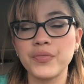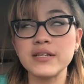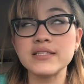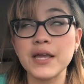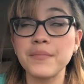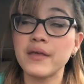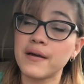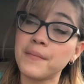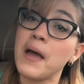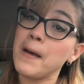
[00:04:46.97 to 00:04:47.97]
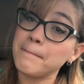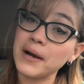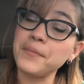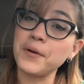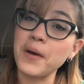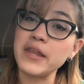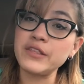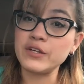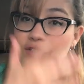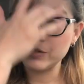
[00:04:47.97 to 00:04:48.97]
the same that my
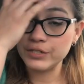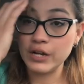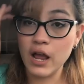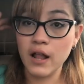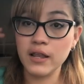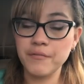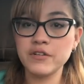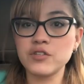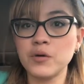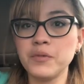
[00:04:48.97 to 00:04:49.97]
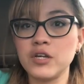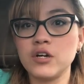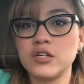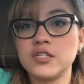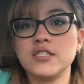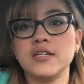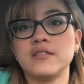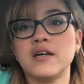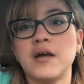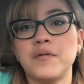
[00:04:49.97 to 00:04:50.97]
primary doctor lab result, because
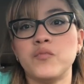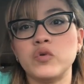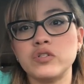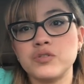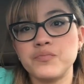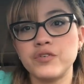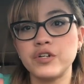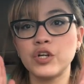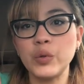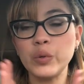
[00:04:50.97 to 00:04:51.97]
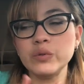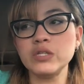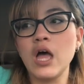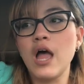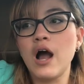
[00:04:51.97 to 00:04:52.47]
the time it was very close.